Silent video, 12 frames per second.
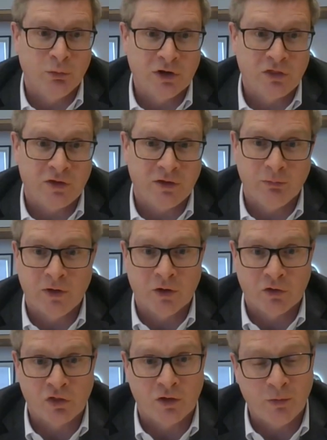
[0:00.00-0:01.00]
will see,
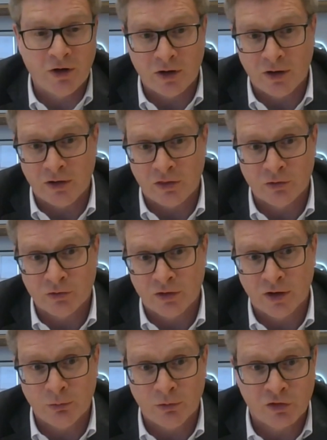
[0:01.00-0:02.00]
some airlines I don't
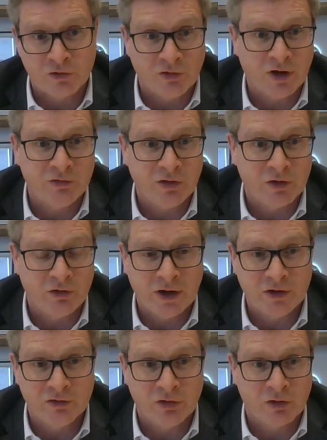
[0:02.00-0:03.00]
think will survive the other
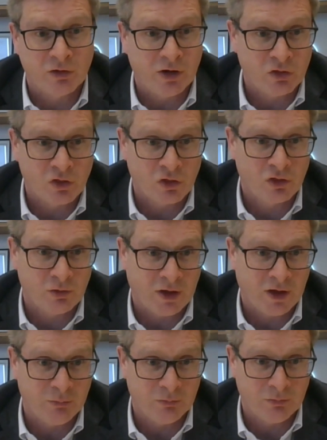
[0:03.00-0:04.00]
end of the crisis
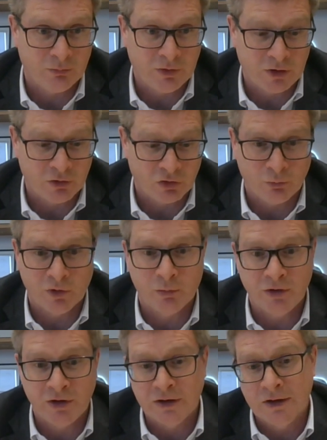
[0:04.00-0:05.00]
because it
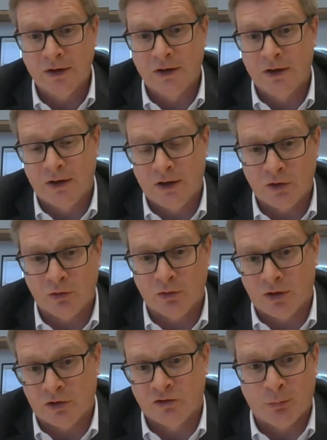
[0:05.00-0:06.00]
will be,
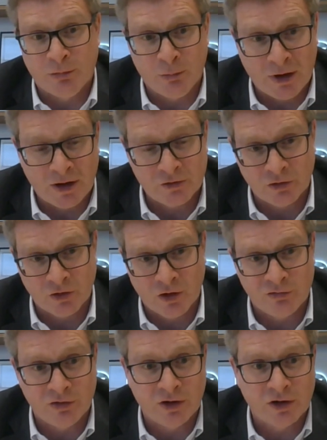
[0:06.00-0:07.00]
a choppy path to
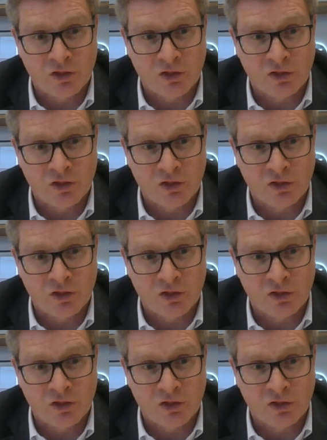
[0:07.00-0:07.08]
recovery.